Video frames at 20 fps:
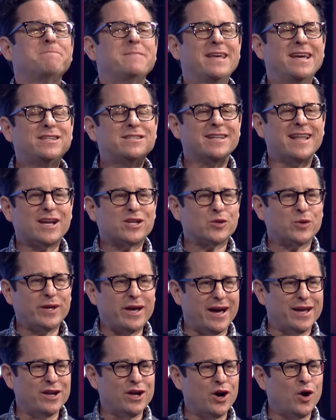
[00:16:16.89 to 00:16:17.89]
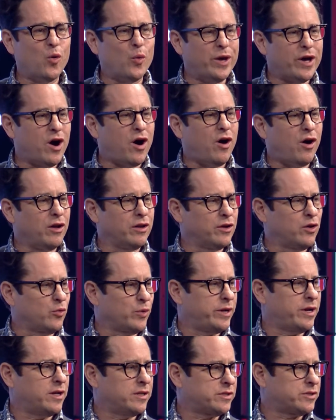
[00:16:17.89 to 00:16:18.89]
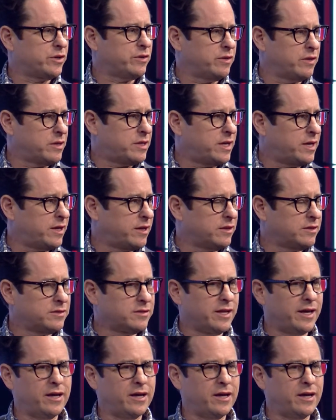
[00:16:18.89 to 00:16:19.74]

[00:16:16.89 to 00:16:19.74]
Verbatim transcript: Intellectually, I know we all agree on certain things.